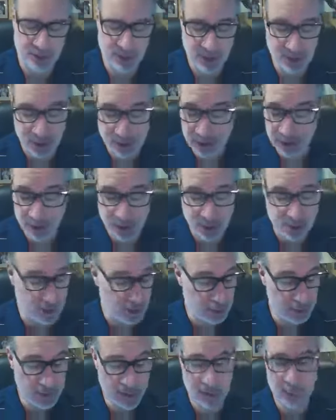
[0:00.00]
So this is a
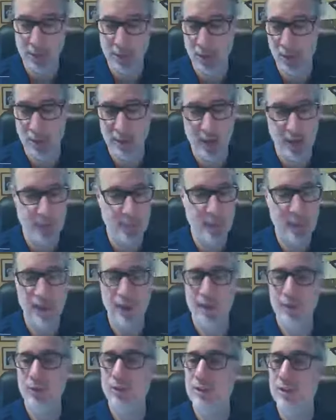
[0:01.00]
30 minute program,
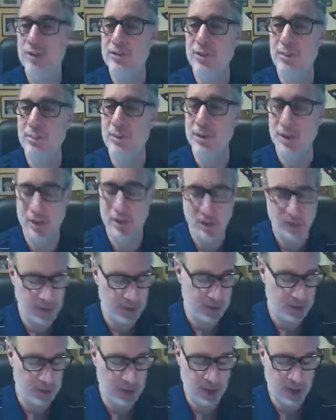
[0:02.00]
really something you can look
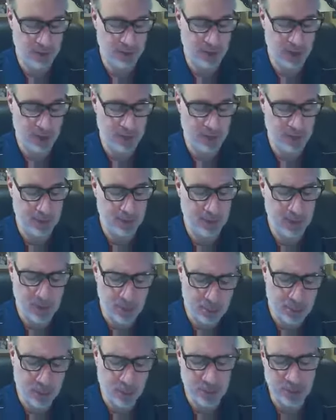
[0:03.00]
at your desktop and,
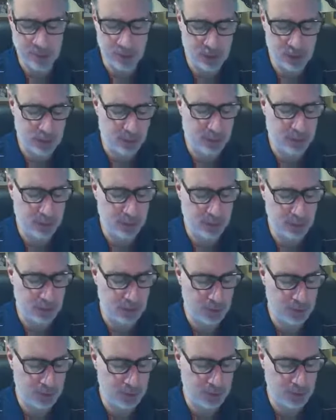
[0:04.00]
and pick up a few tips for you,
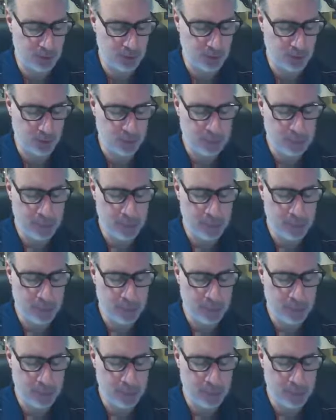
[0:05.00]
for you.